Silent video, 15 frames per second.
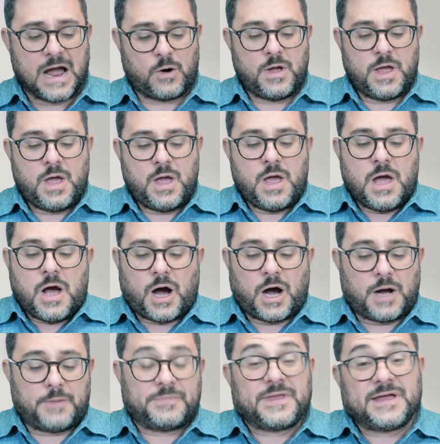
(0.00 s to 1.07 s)
Now,
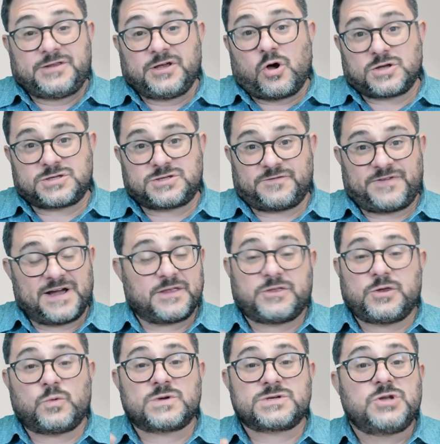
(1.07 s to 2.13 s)
um, they did also
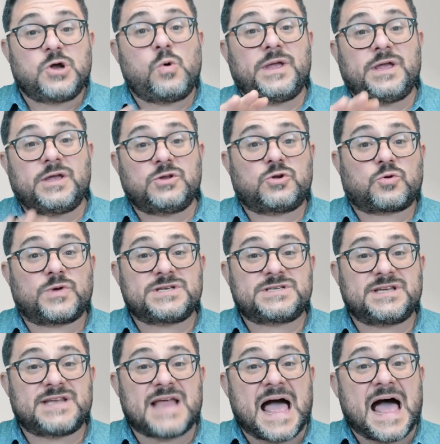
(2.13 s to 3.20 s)
find that there was no
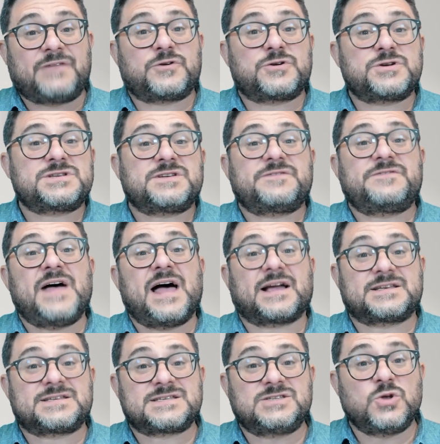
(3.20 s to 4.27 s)
increase in adverse
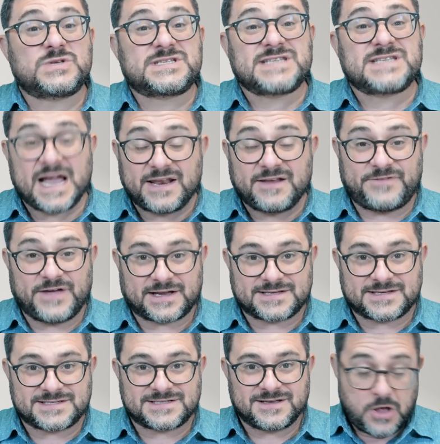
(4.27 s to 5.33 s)
effects, no side
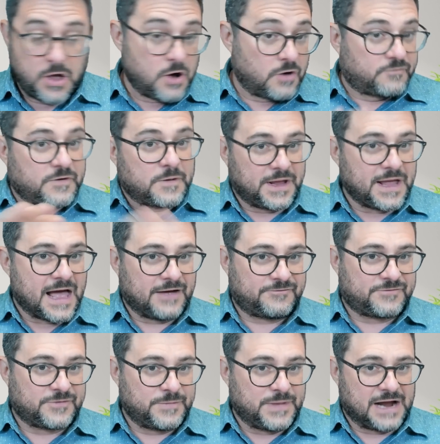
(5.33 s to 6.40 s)
effects from the,
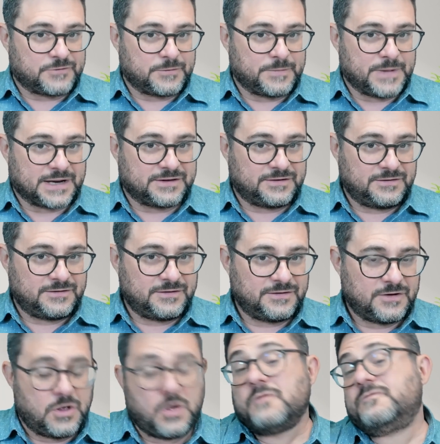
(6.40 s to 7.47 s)
uh, from the ivermectin
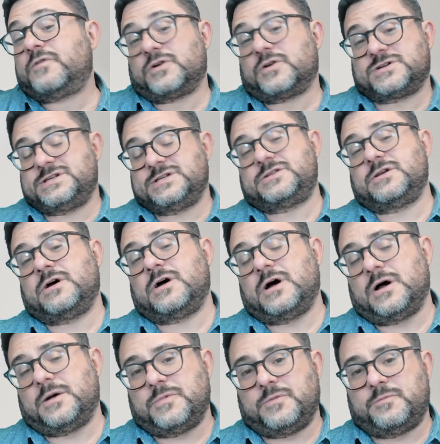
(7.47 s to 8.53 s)
versus the